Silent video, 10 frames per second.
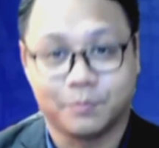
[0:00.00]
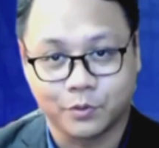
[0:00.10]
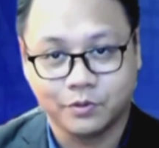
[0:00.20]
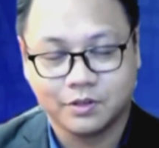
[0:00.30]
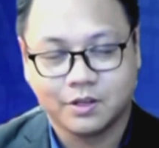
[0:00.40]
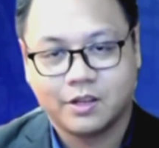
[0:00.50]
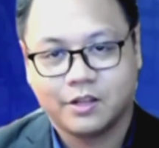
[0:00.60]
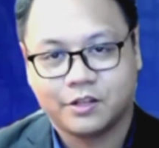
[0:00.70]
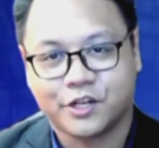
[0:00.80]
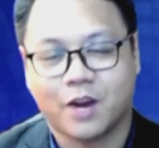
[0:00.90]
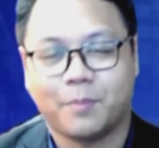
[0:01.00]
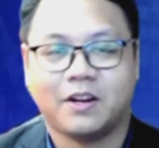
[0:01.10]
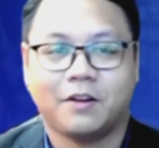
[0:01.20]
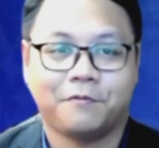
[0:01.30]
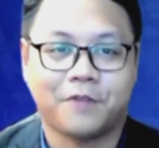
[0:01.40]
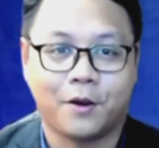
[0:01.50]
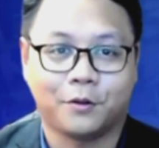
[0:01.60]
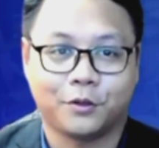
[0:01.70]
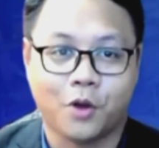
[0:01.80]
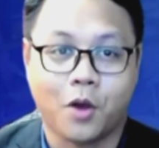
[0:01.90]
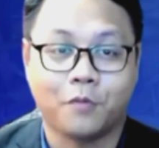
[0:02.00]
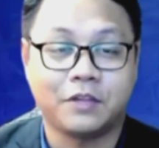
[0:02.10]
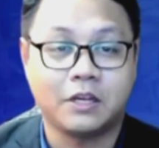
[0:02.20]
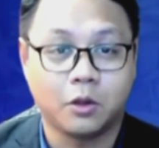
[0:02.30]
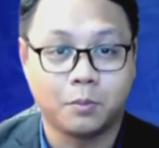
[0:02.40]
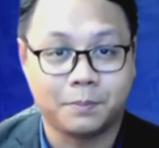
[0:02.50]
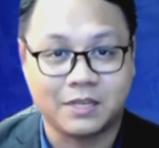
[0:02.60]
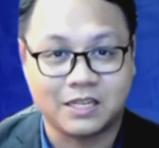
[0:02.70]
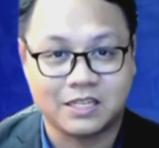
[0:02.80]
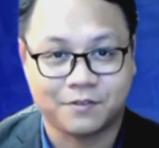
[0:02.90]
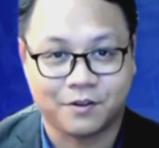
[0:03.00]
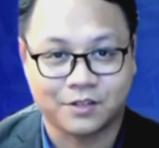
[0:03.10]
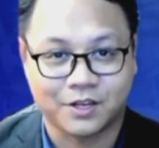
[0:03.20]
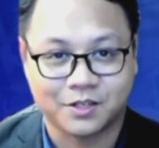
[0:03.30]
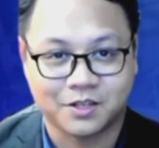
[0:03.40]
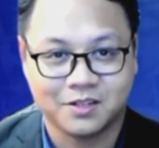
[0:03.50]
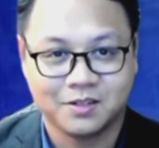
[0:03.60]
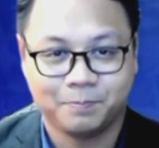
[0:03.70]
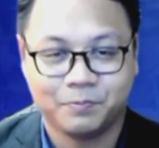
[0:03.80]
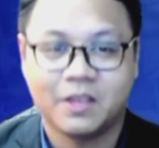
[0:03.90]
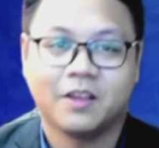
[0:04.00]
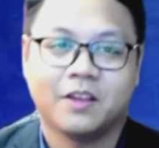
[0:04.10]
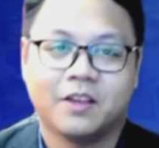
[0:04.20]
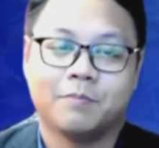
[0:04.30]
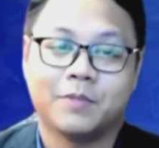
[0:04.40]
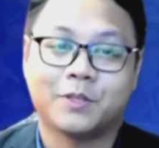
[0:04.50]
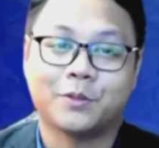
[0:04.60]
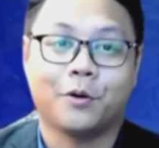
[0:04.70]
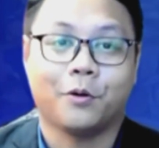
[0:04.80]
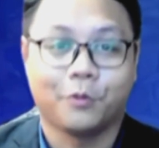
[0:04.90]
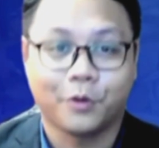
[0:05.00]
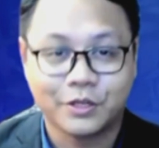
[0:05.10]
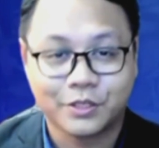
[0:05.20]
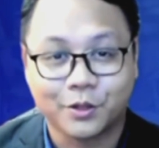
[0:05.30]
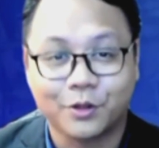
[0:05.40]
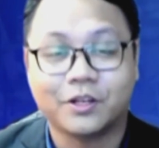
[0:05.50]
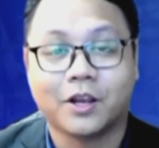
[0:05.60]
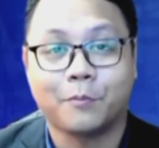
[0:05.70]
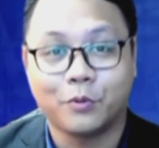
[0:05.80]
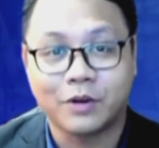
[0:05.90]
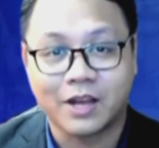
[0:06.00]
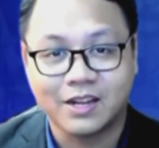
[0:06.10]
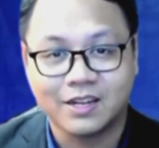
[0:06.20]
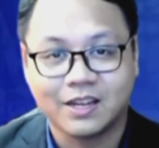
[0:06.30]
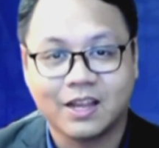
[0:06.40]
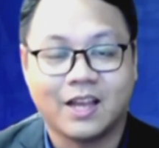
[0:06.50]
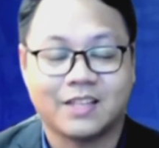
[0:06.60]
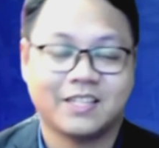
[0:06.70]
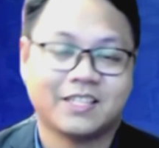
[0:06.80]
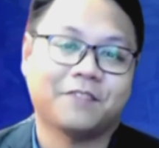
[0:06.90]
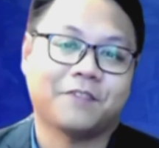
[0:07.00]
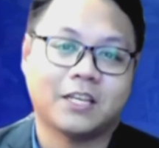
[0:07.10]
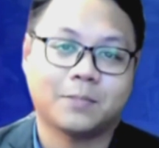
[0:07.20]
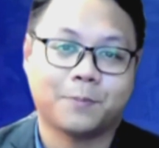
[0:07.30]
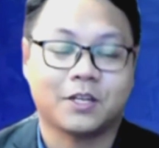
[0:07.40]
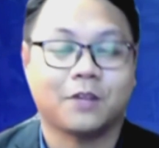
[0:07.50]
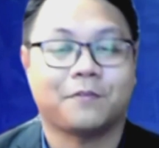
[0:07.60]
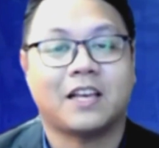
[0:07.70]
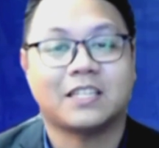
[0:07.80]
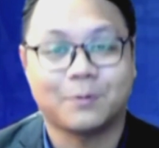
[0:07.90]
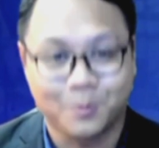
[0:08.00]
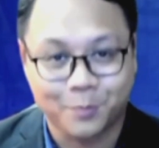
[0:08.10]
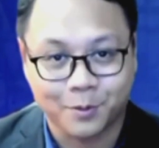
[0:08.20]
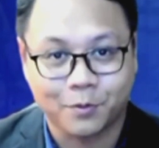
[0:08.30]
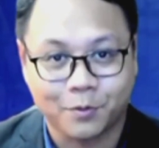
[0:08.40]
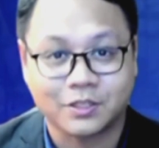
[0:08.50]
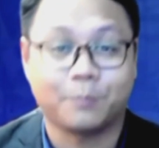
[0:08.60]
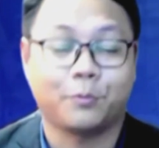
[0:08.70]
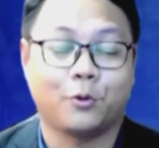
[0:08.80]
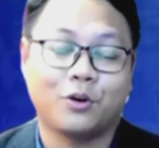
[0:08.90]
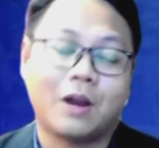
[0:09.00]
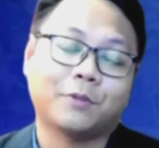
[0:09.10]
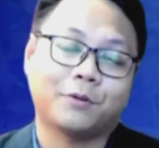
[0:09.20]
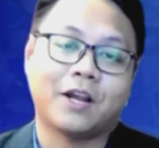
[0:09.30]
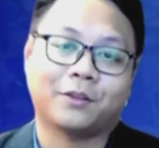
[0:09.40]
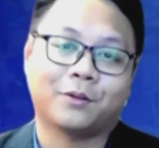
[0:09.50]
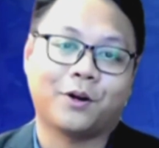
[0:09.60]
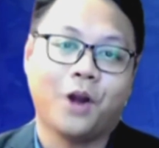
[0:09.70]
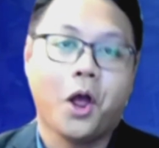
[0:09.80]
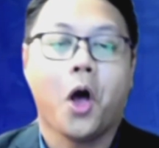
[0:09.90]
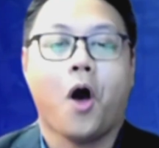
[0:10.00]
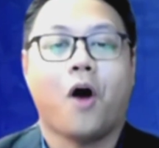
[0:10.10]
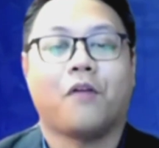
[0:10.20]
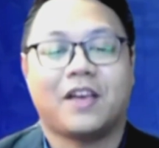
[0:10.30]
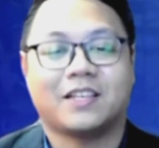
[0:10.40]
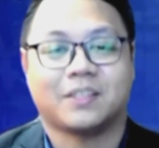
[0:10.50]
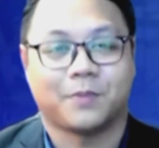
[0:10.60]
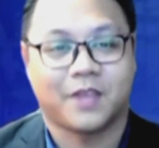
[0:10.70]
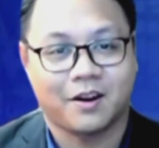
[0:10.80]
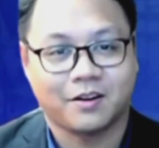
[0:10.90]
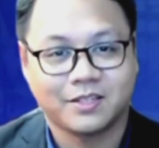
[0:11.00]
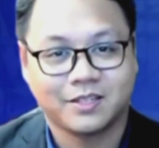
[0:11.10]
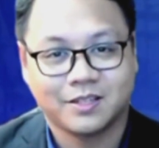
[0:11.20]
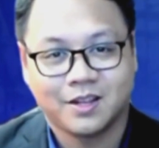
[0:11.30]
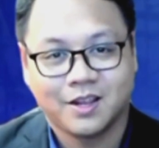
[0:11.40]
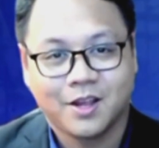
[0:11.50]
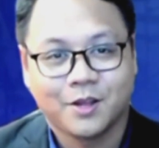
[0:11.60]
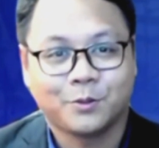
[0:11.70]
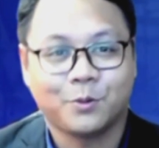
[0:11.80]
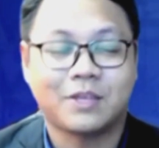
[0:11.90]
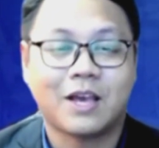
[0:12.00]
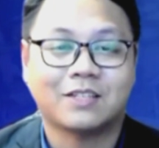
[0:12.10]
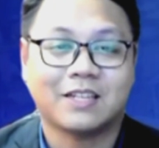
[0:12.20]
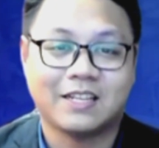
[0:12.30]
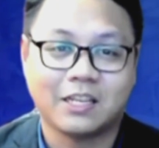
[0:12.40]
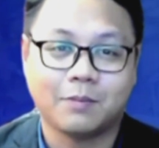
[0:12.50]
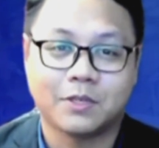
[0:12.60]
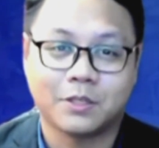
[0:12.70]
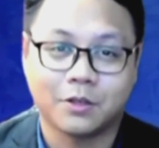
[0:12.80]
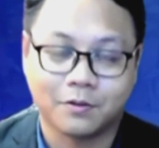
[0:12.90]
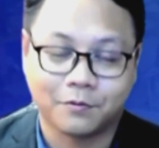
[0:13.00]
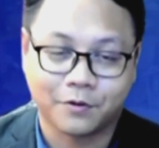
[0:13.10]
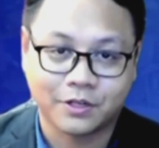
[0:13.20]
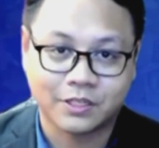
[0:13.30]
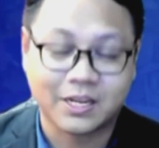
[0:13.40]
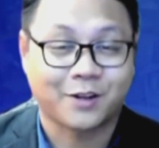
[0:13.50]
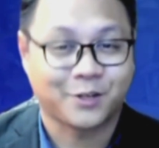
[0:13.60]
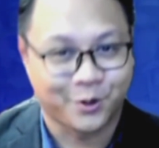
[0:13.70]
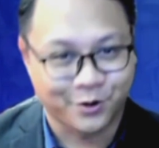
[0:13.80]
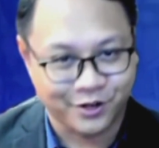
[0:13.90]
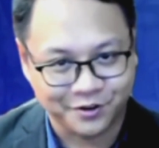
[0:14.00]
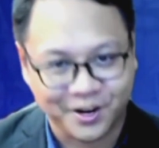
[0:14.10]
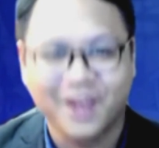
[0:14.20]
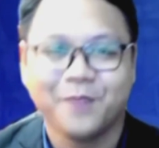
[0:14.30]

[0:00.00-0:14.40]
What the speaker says: Wood, Chairman and Founder of the Global Peace Foundation. Mr. Royston Cabula, Assistant Vice President of SM Supermalls and Program Director of SM Cares. 2018 Miss Universe Catriona Gray.